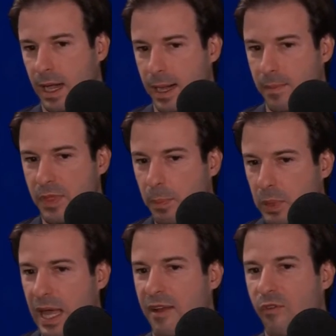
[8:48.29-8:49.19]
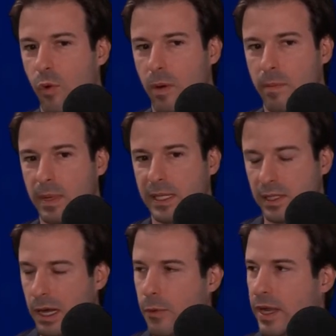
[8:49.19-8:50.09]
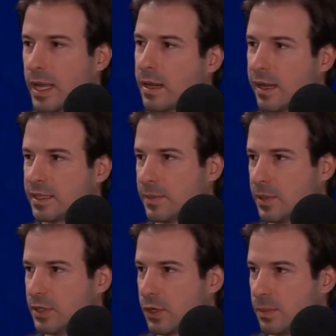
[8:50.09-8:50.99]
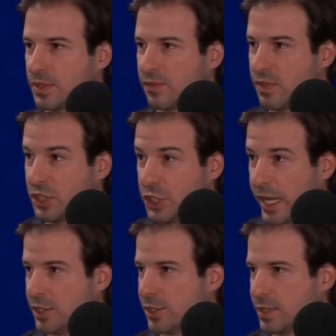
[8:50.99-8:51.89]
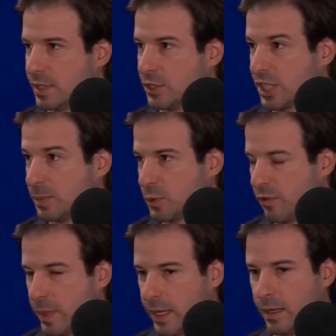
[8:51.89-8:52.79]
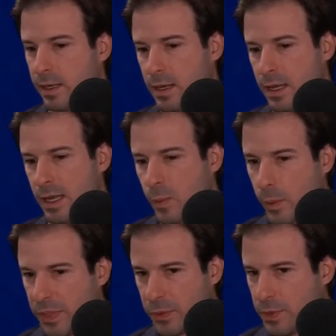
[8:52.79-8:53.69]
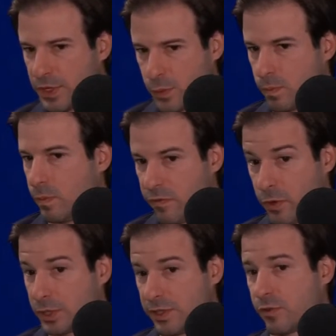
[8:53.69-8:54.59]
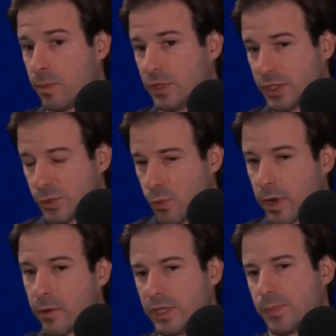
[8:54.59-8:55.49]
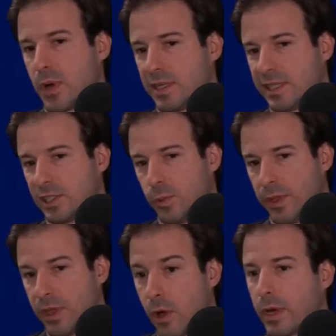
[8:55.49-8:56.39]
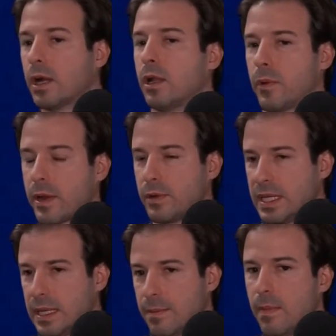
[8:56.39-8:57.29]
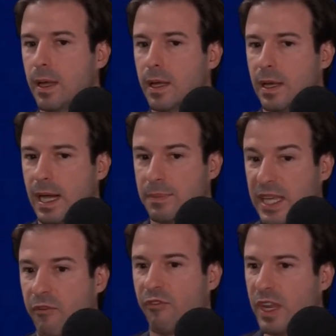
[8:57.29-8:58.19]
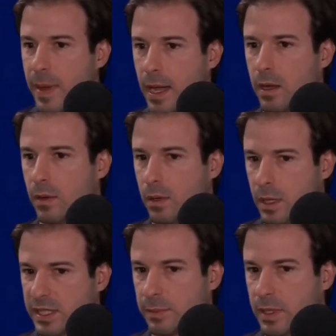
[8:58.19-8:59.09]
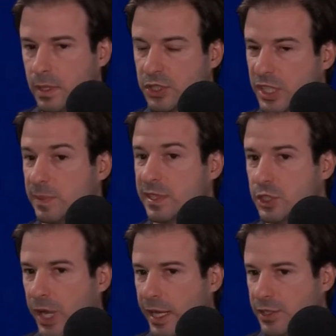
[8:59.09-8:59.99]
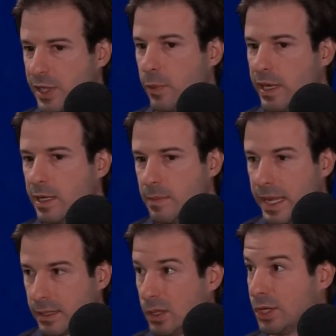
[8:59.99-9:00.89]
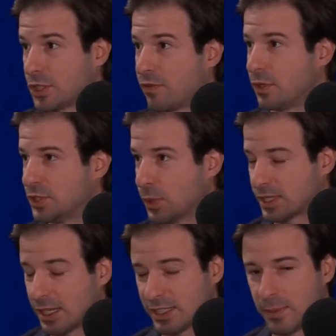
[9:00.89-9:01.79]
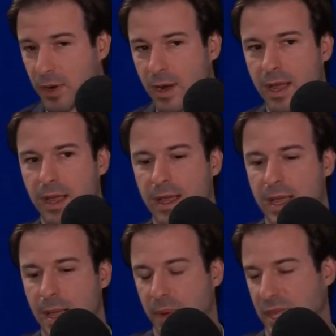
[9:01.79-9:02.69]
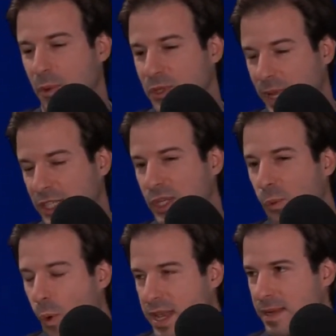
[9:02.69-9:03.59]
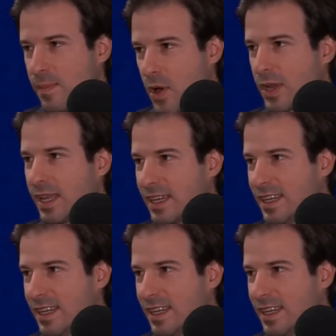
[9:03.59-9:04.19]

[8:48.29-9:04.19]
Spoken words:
the platform is unrecognizable in terms of the changes and adjustments we've made. We went through this, first and foremost, this rigorous process with the REcolorado team to get feedback on some of the adjustments and changes that we needed to make to launch our first US customer. But then once we actually went to market